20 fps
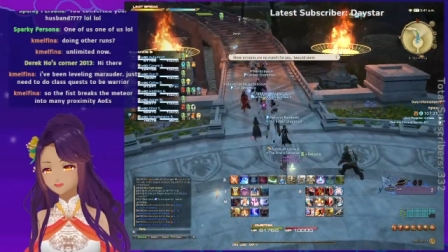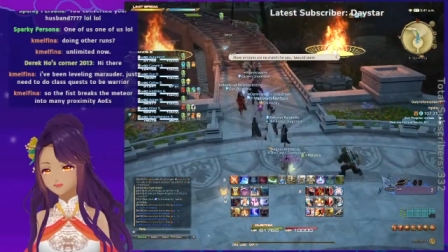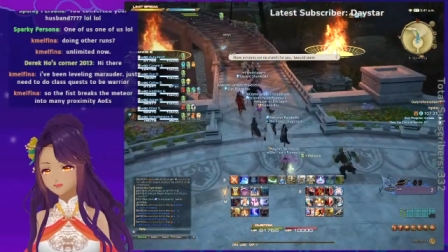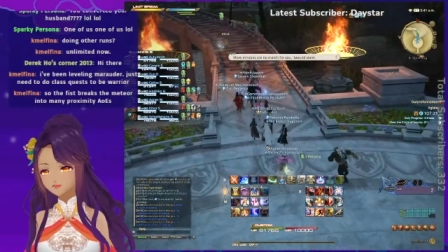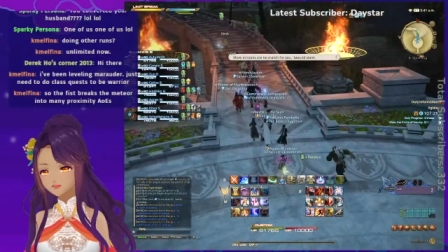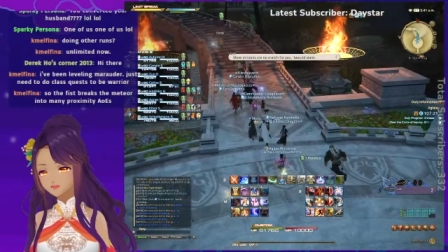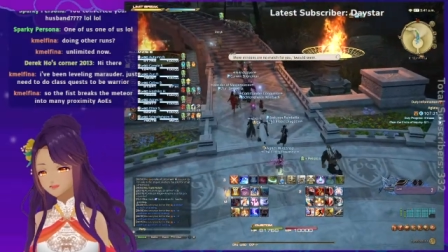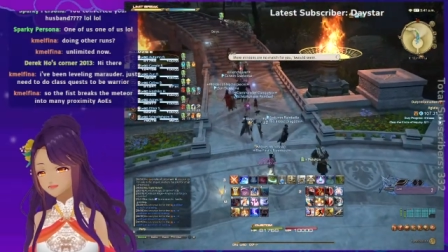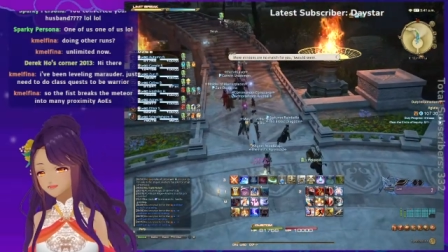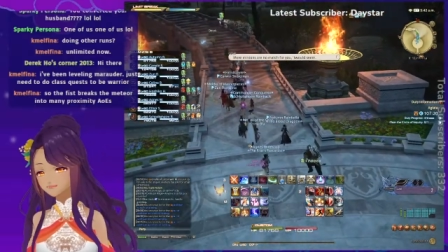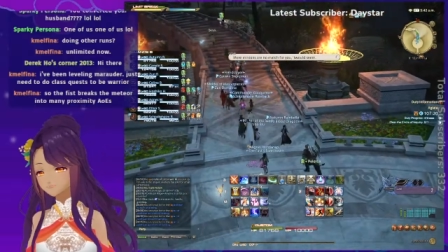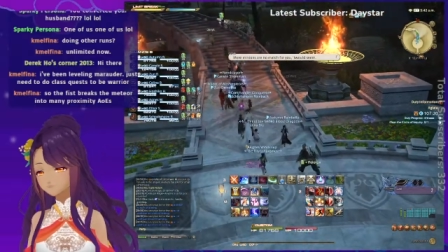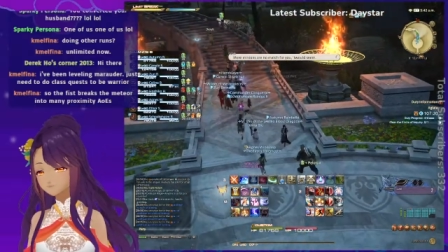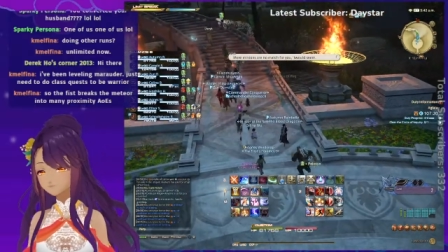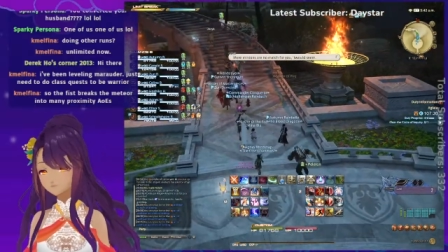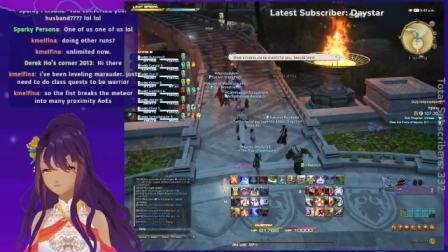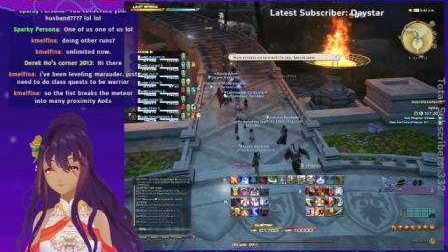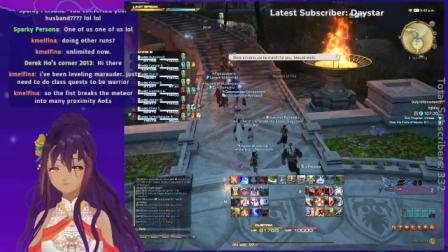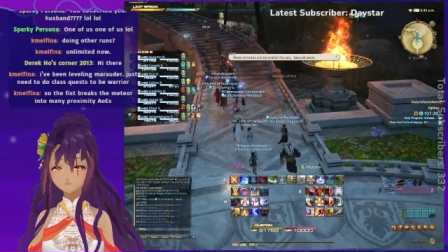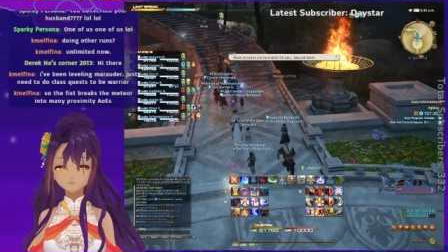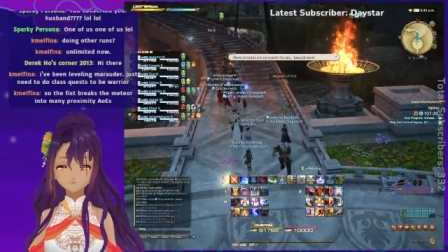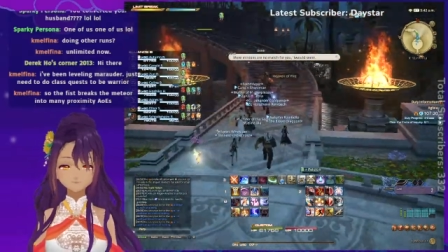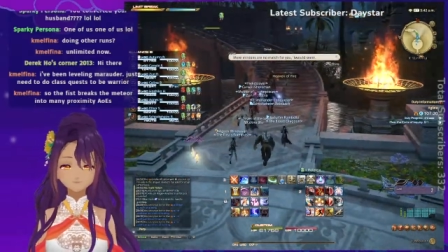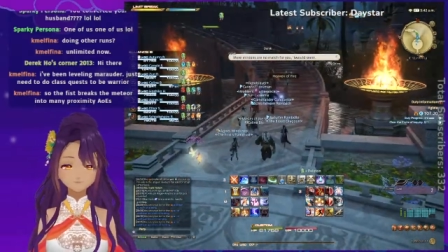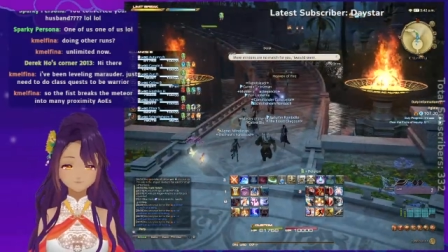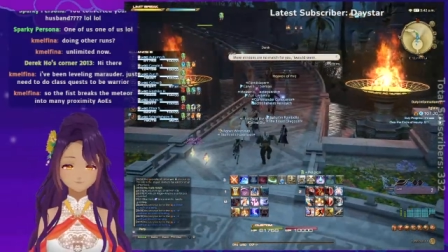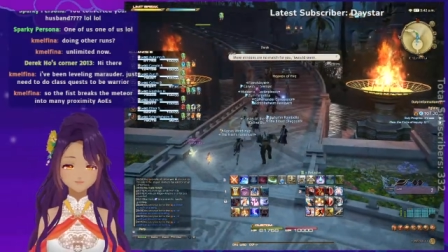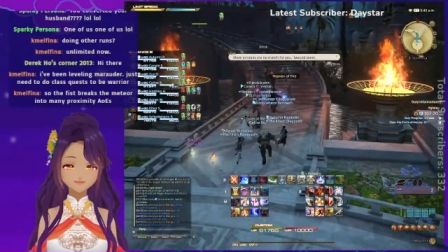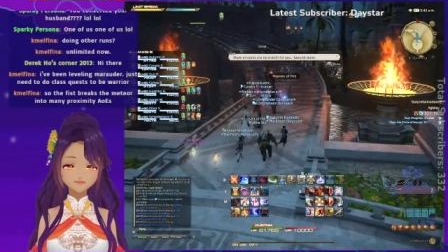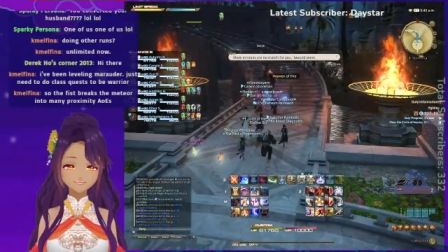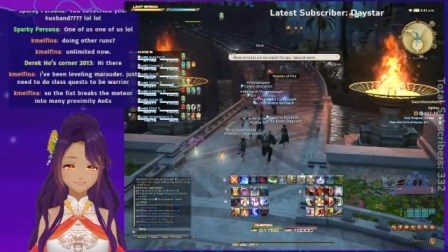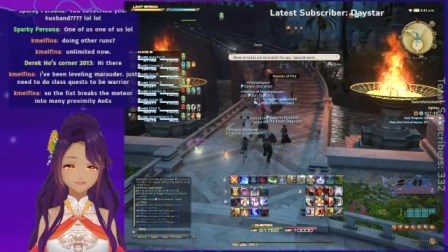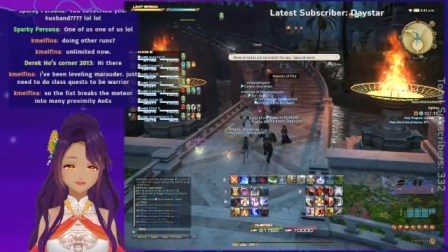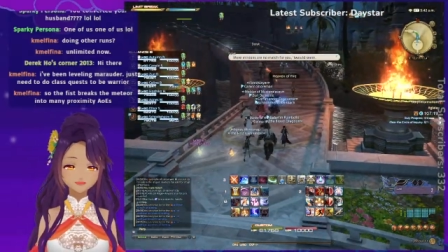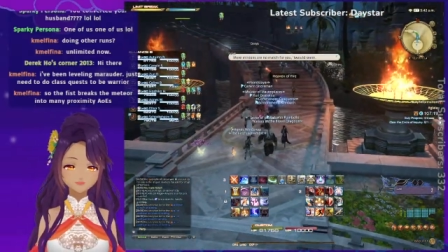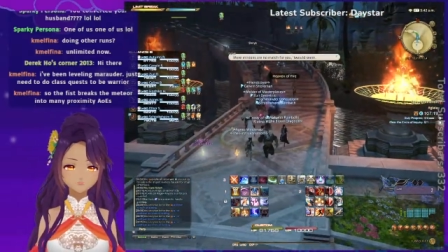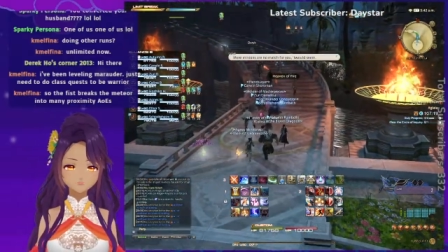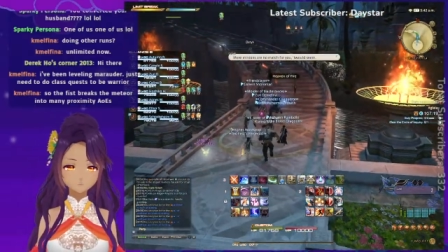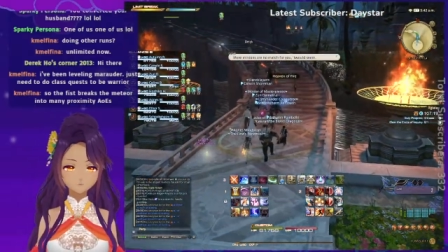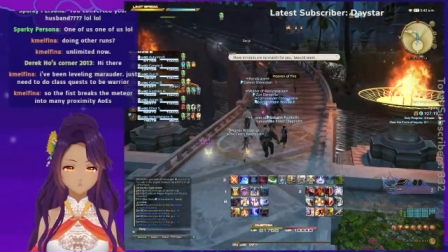Good. We are
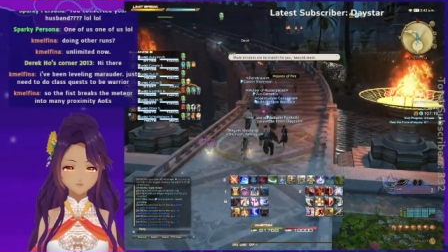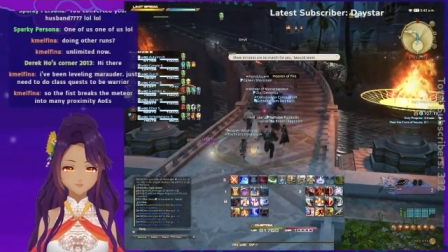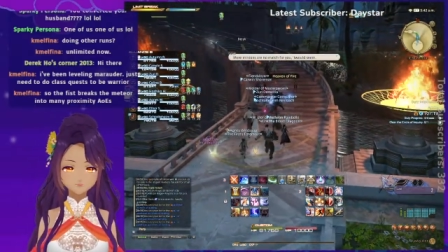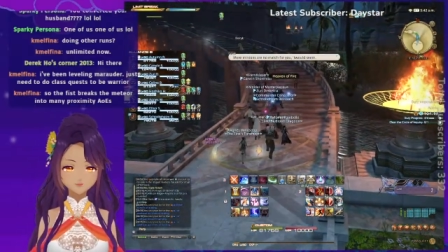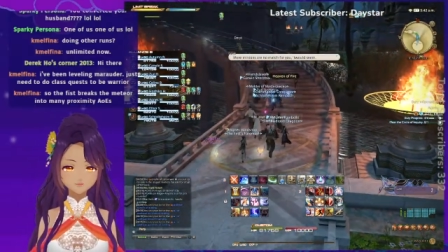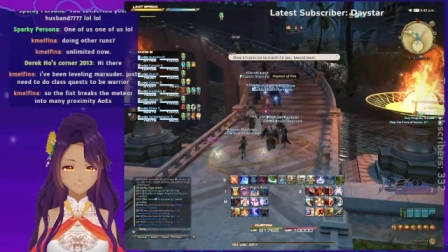in the